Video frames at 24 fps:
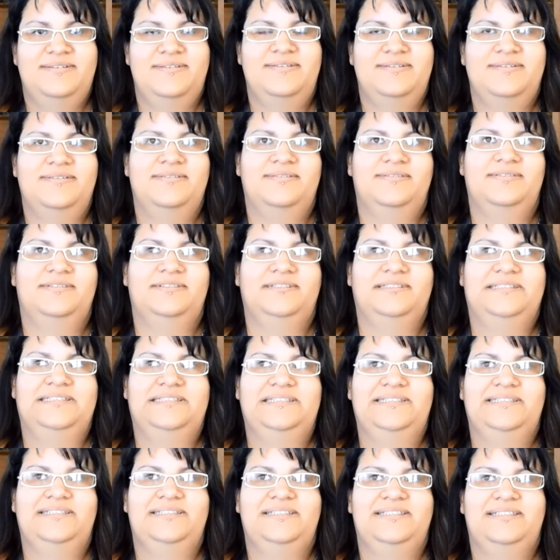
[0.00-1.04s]

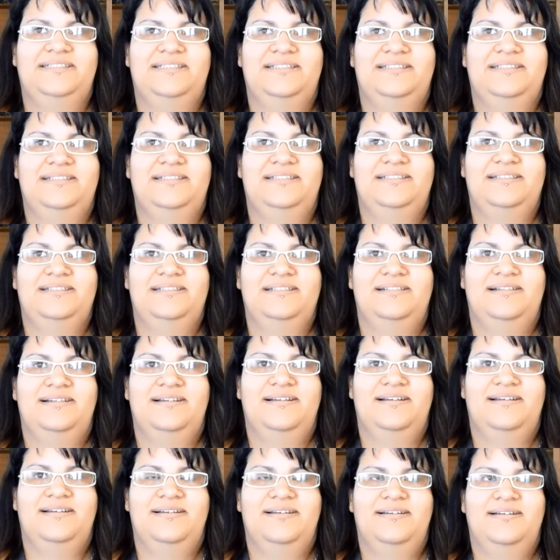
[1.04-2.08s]

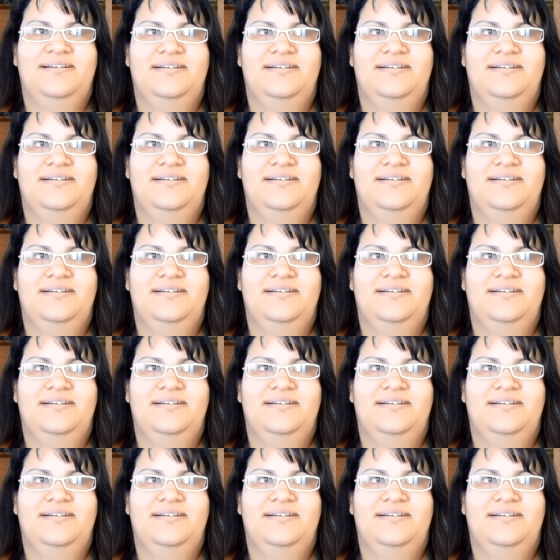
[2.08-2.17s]
No one is speaking in this clip.